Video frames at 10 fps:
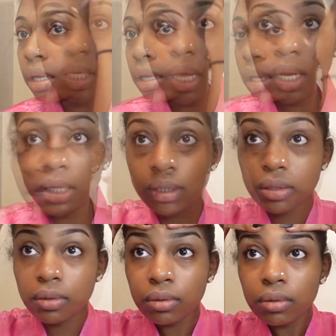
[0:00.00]
I like
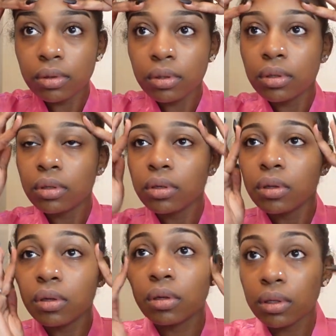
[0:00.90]

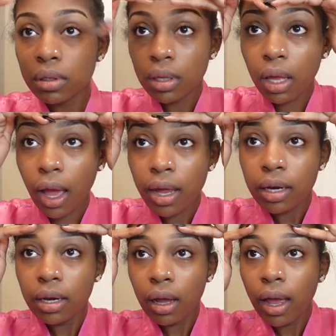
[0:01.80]
to. I
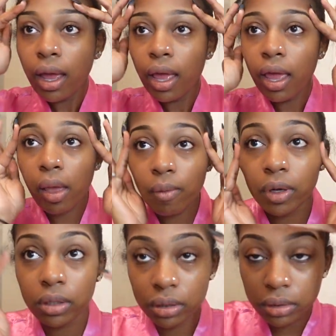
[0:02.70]
know, I hate when
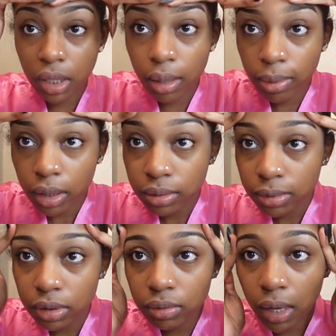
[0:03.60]
girls' eyebrows be
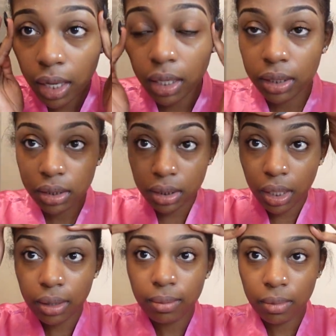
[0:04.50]
too high at the
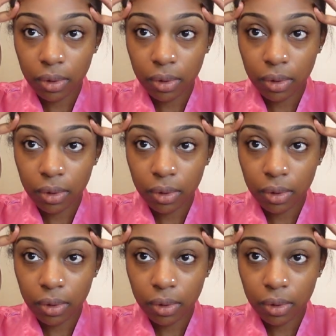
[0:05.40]
top.